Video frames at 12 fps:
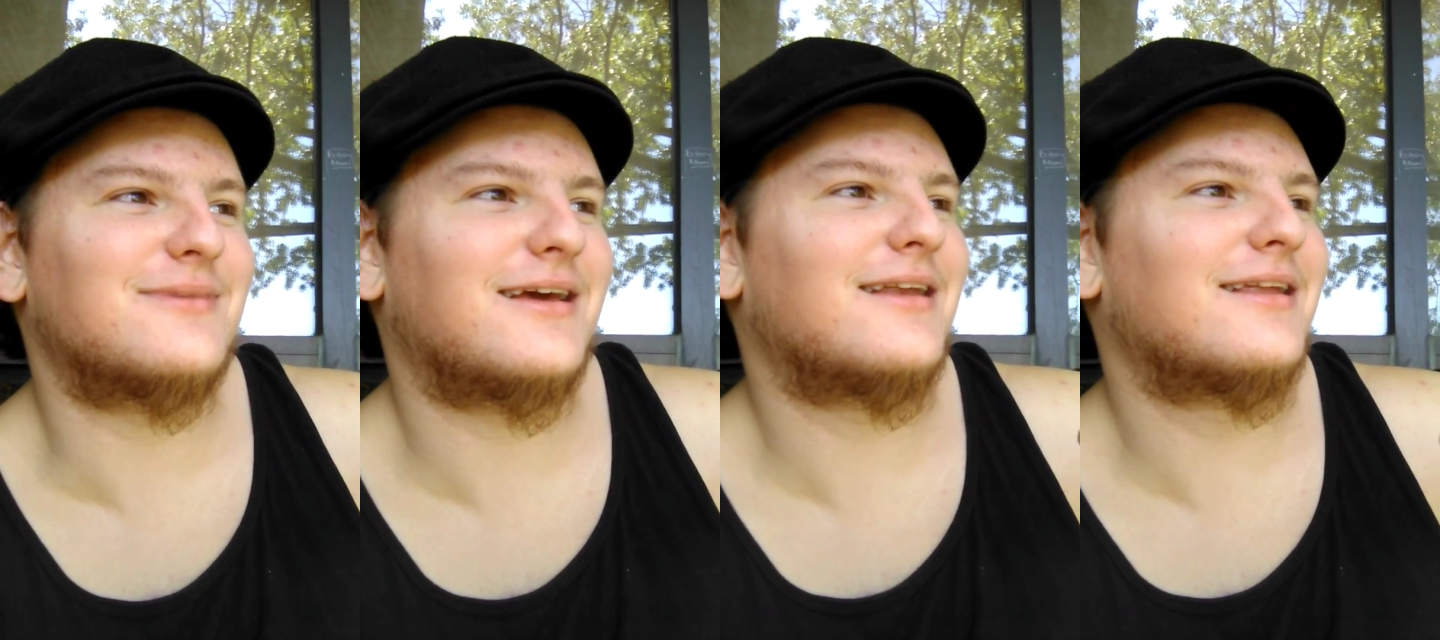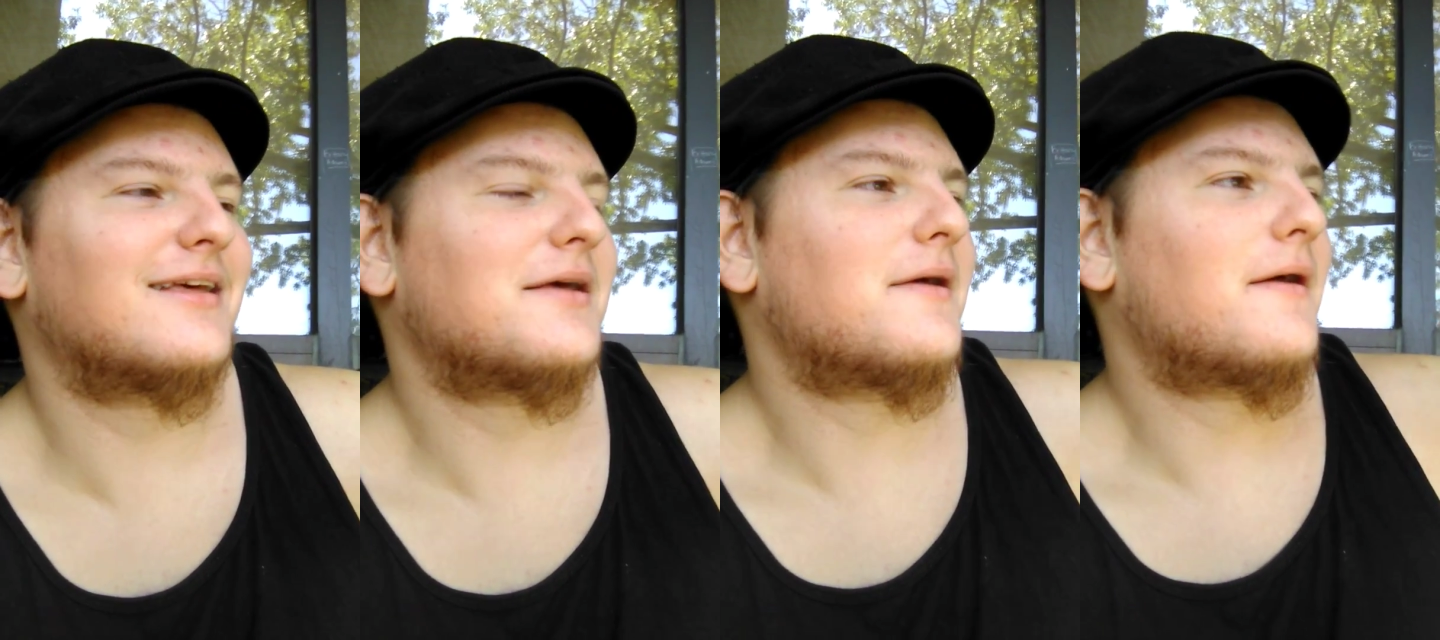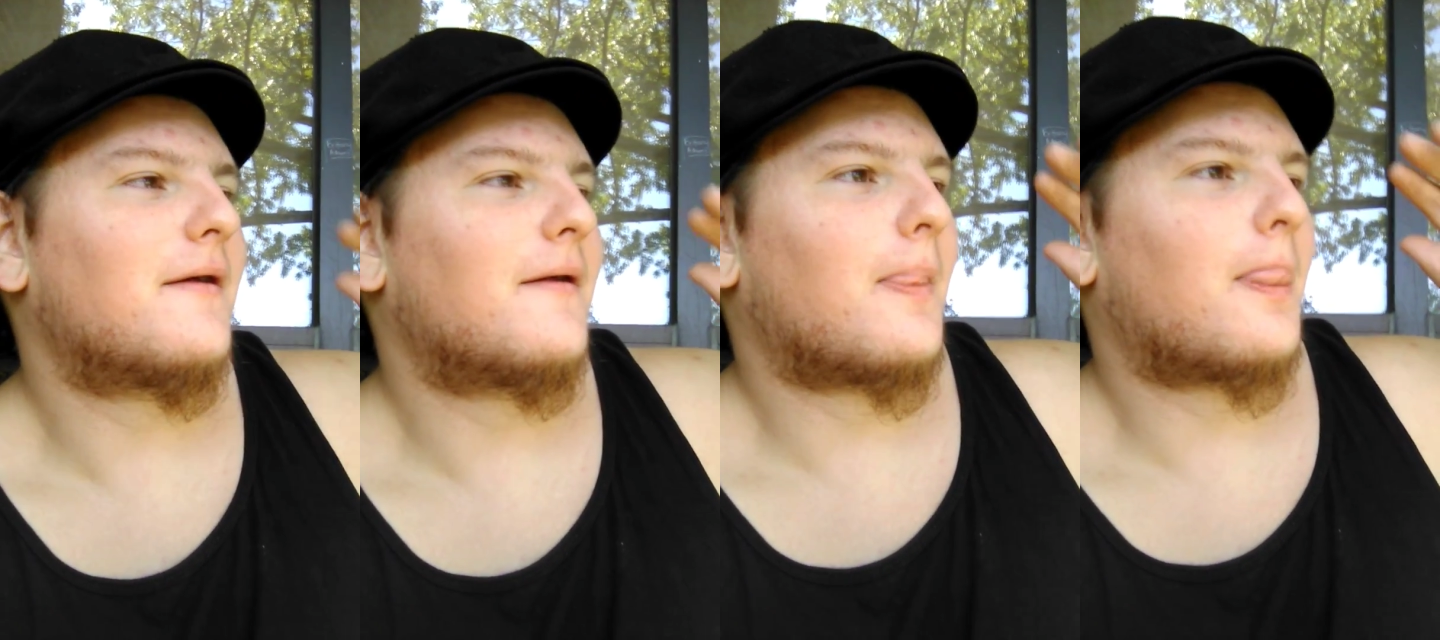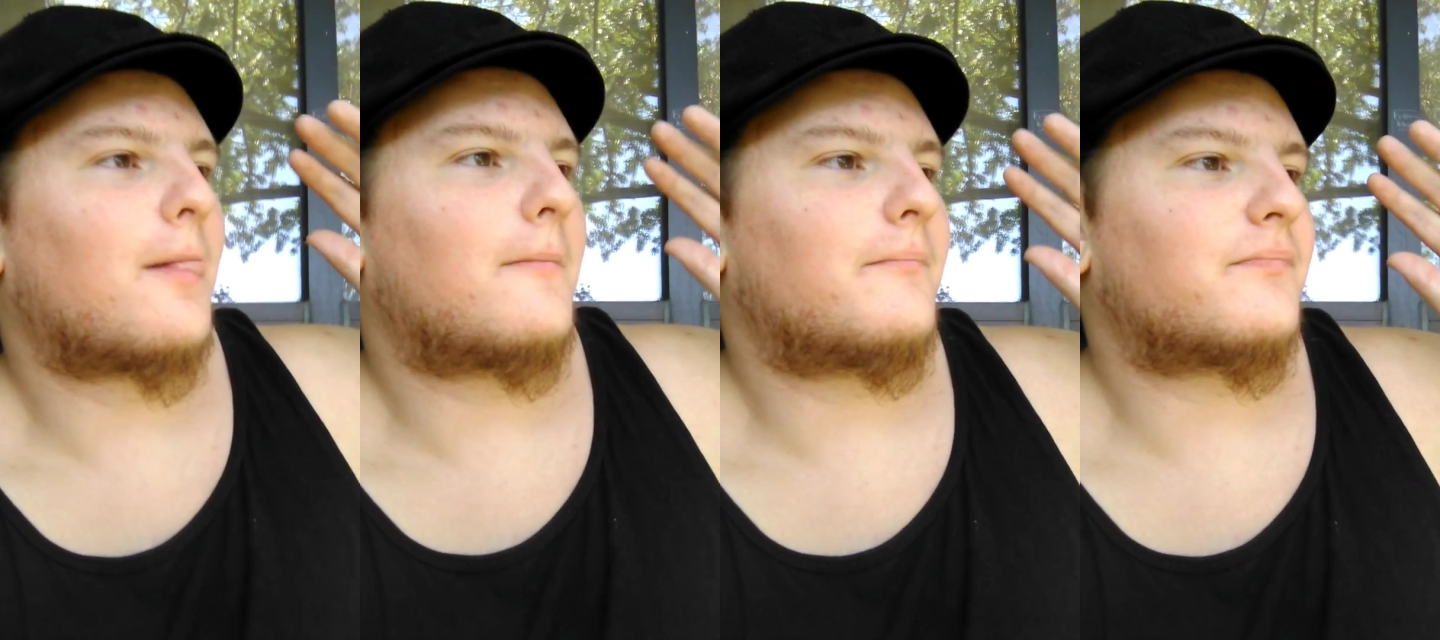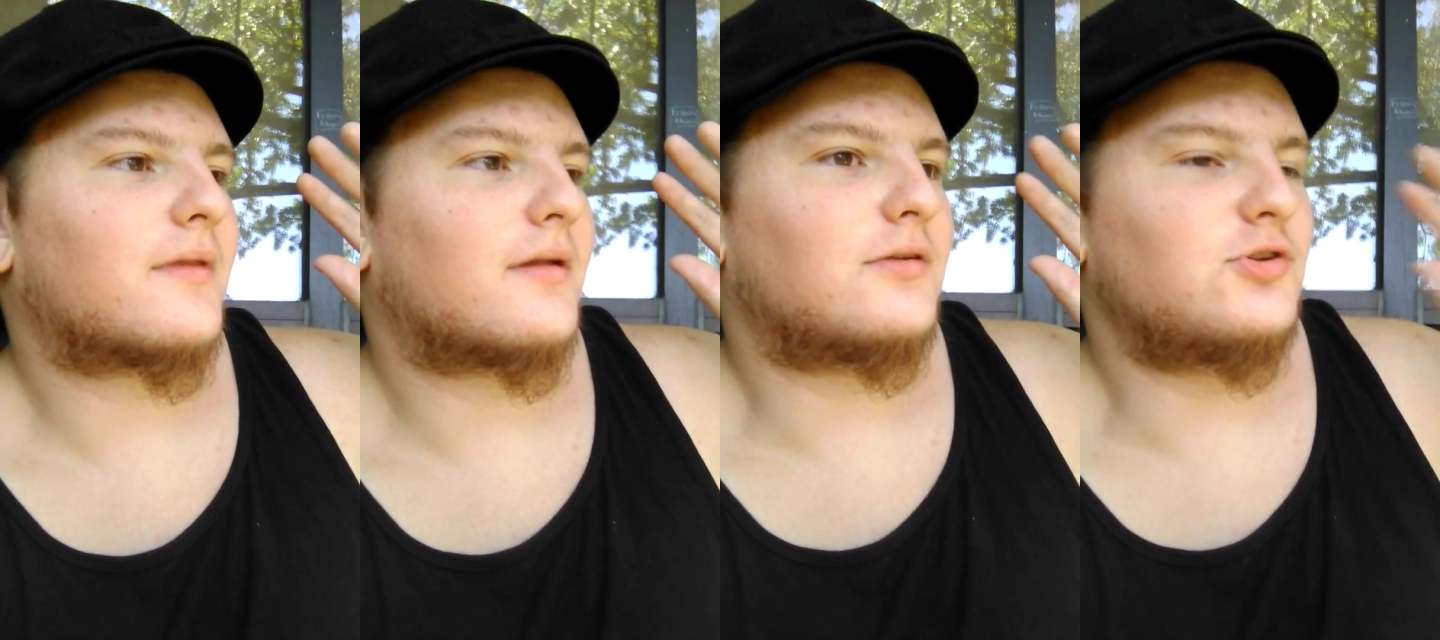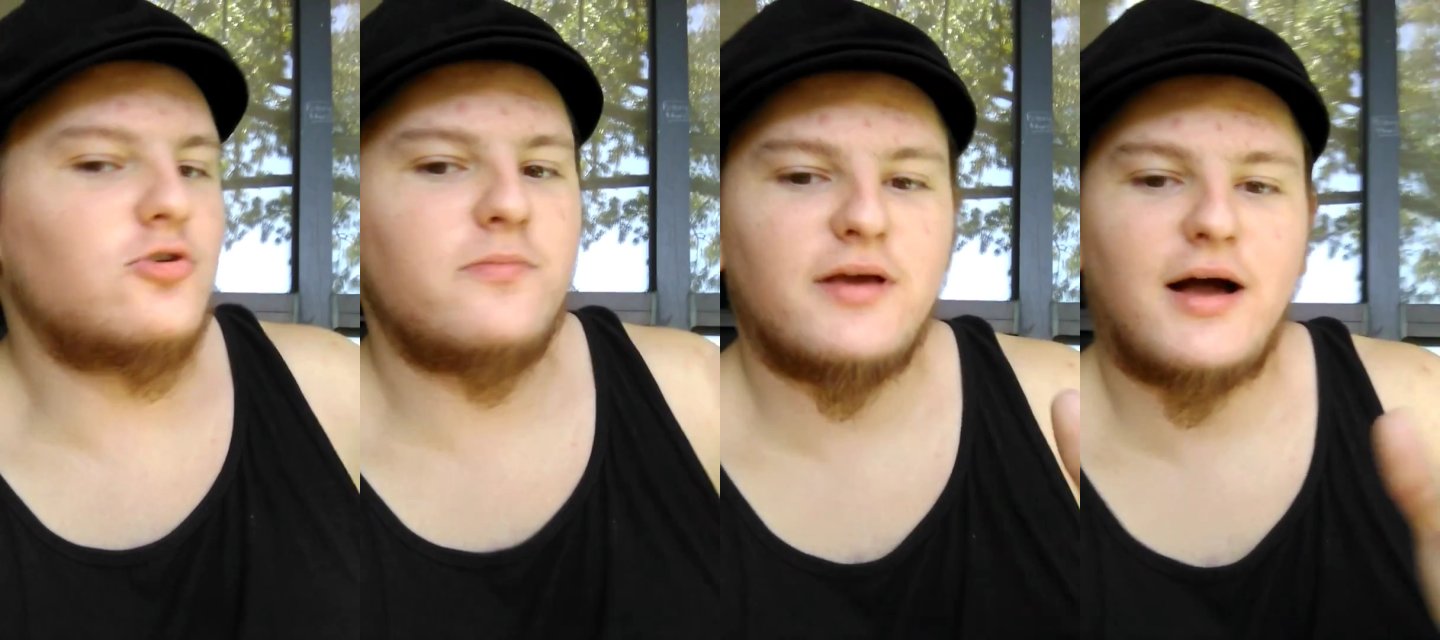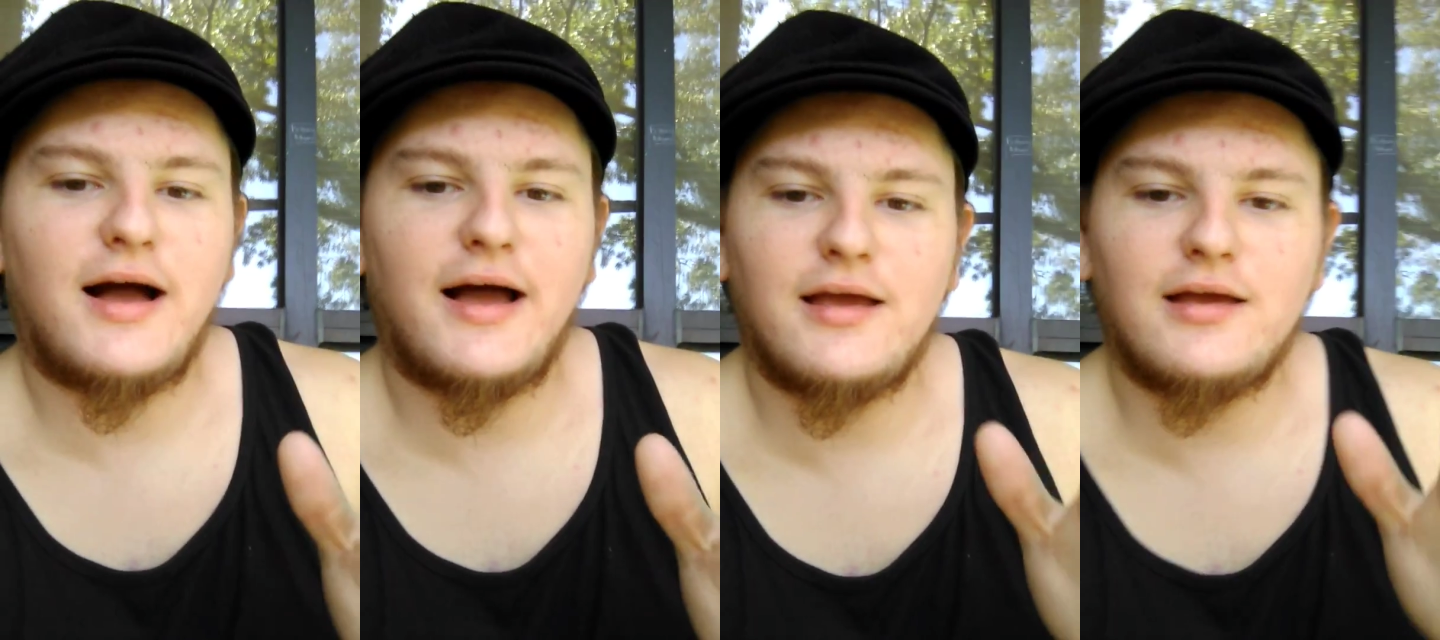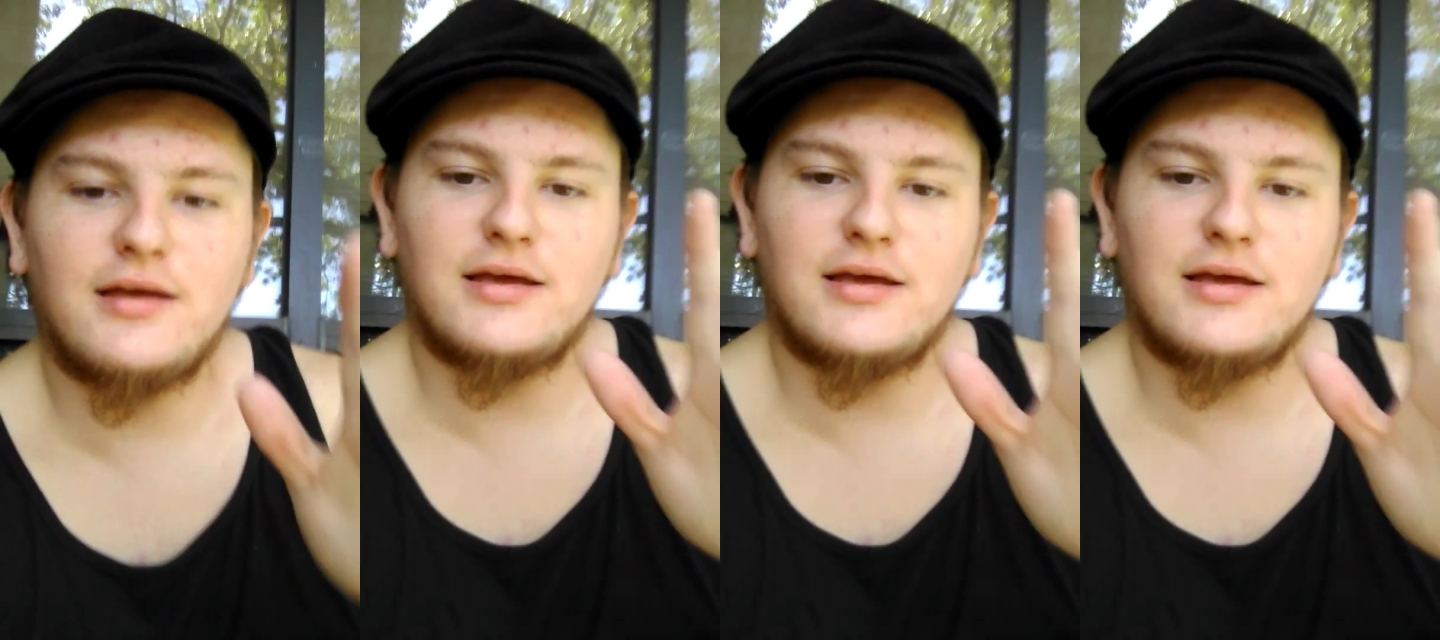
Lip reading: man. UBI